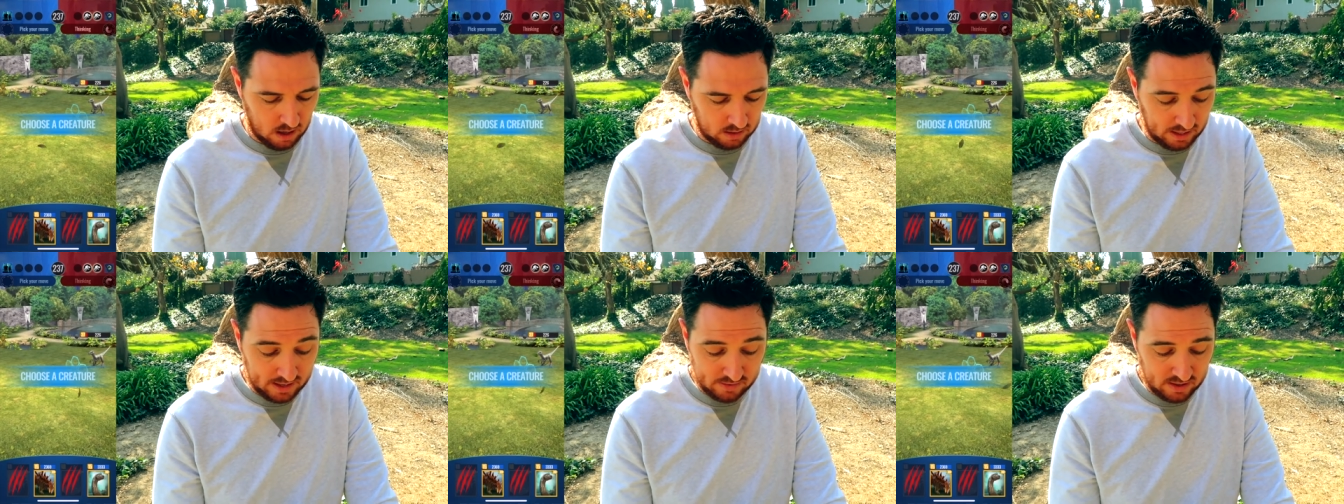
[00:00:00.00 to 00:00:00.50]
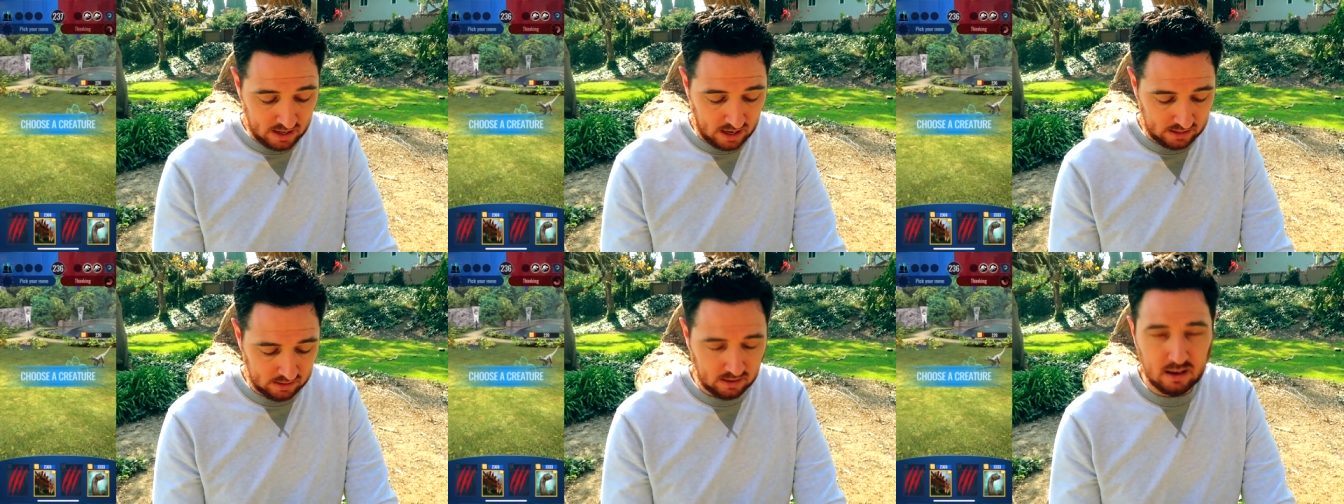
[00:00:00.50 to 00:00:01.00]
Like I
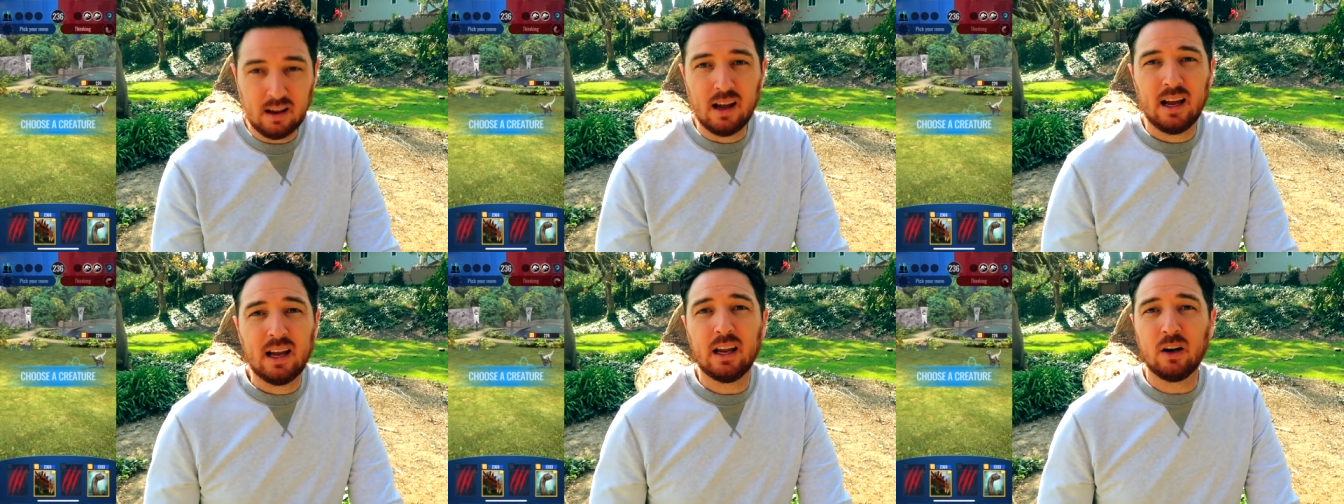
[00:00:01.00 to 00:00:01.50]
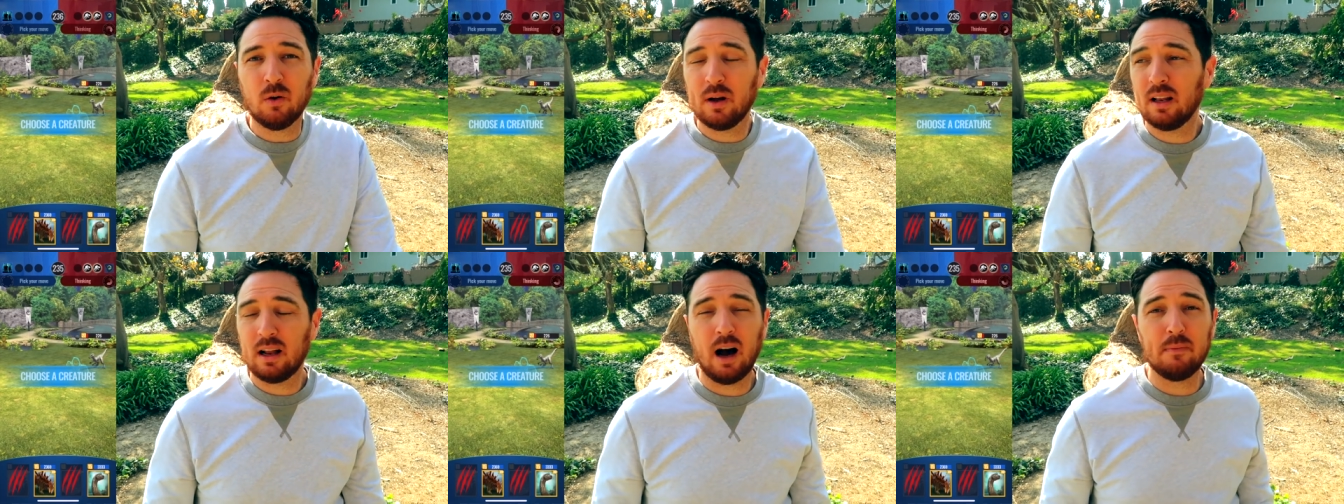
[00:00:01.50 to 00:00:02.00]
said, you know
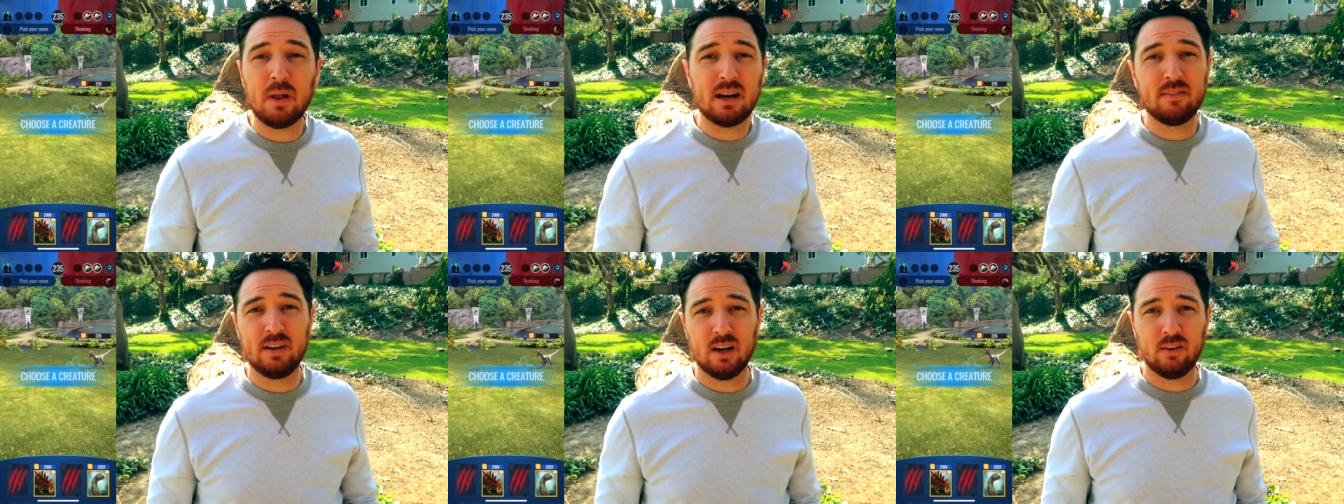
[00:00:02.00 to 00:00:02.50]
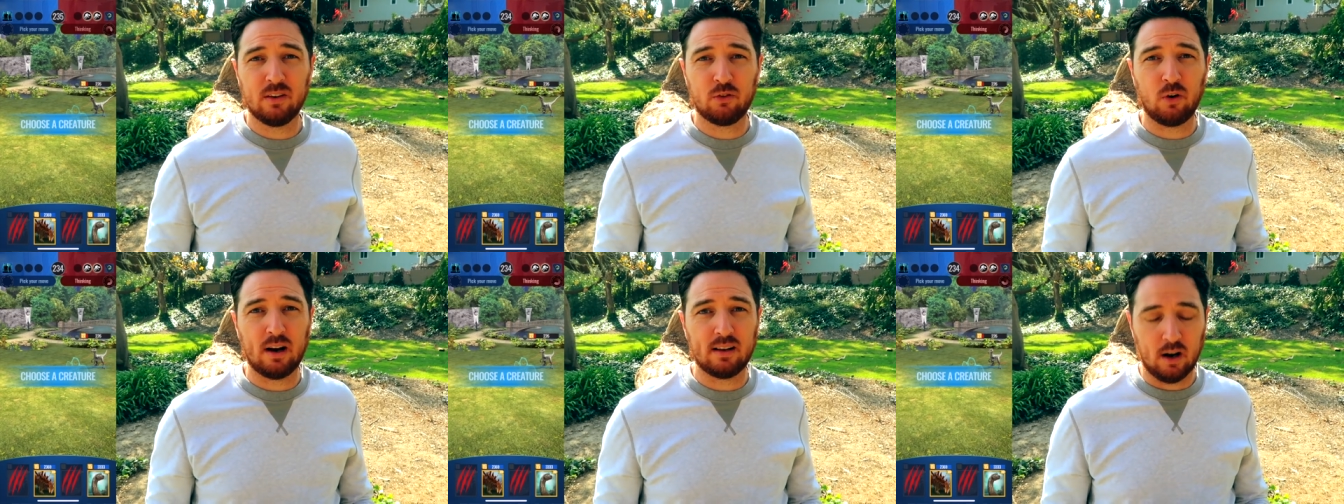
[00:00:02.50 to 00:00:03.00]
what, I'm not even near the
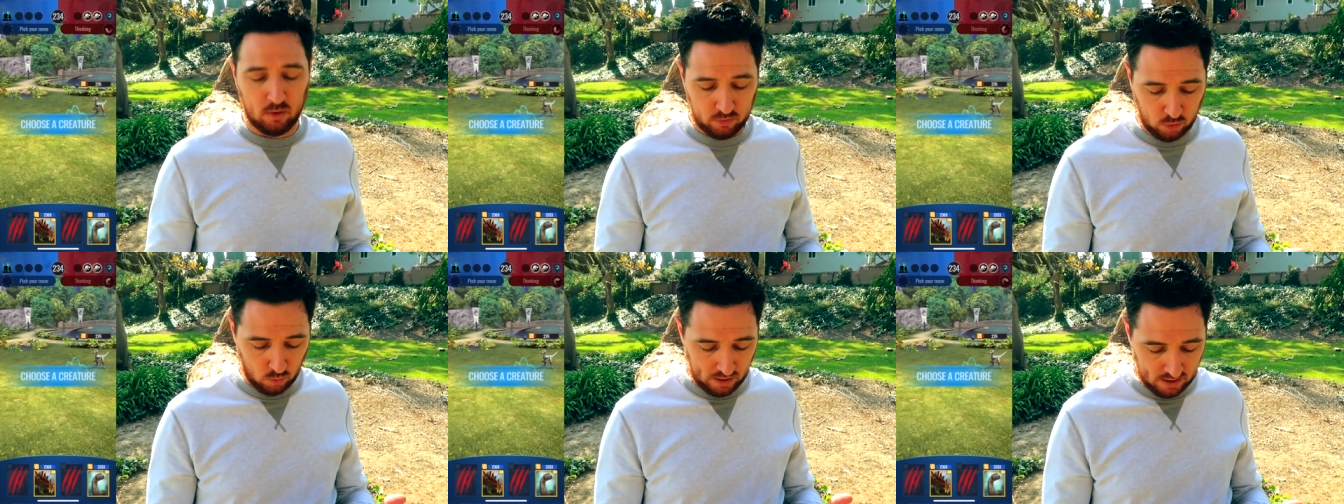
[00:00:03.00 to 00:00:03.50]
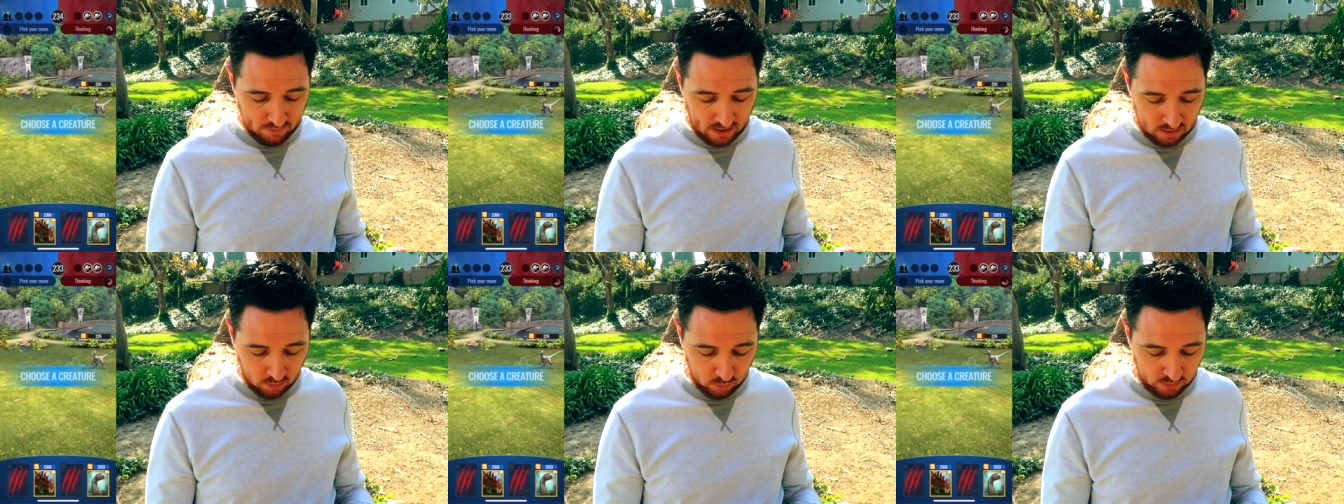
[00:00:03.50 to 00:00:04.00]
Strike Tower, so if
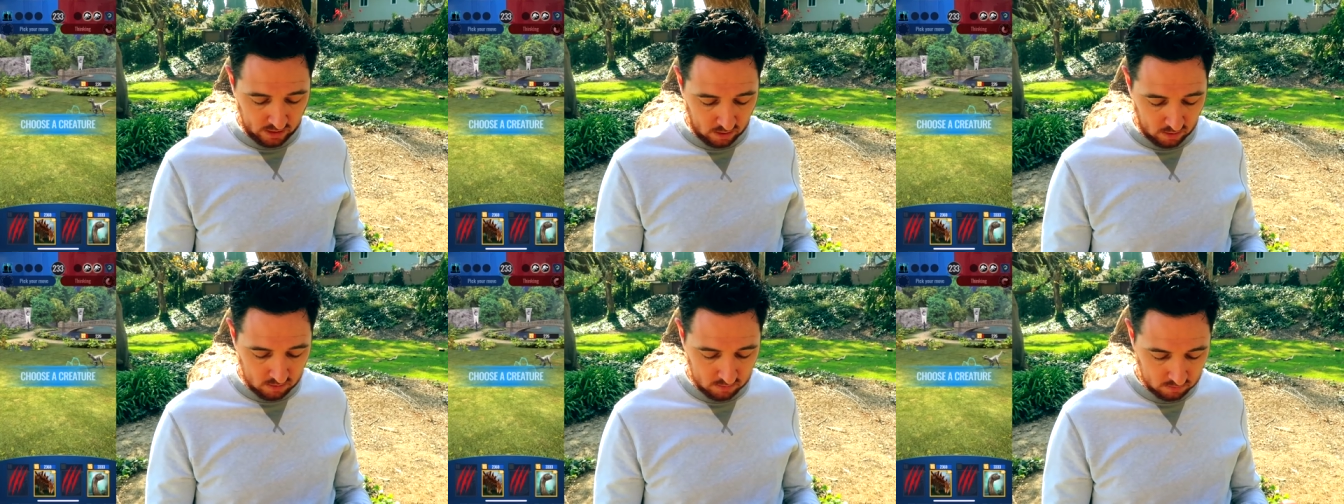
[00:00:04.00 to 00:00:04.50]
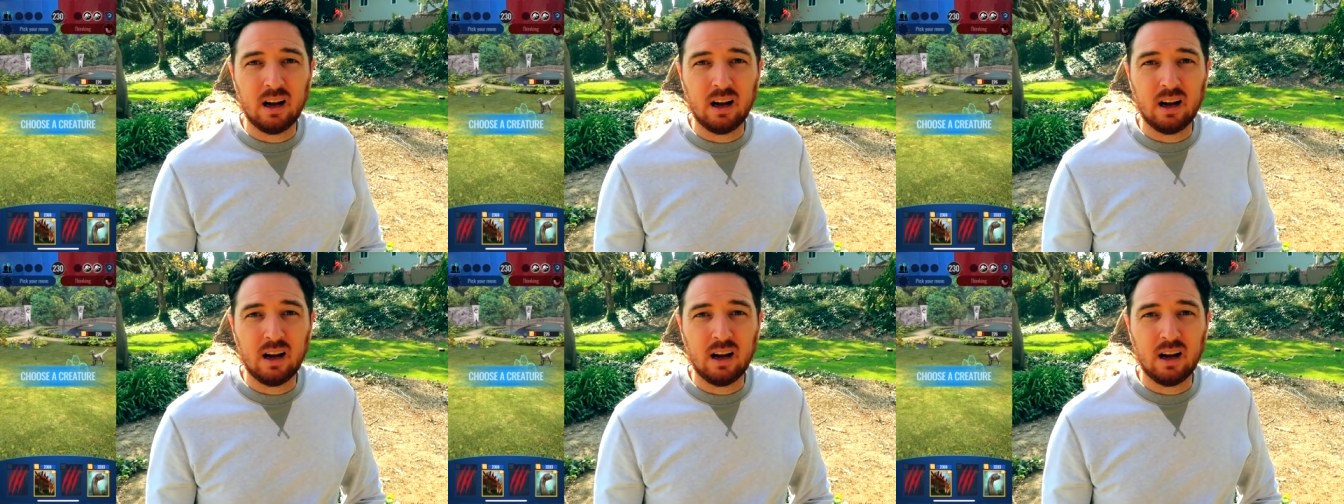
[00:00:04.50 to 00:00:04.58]
I lose here,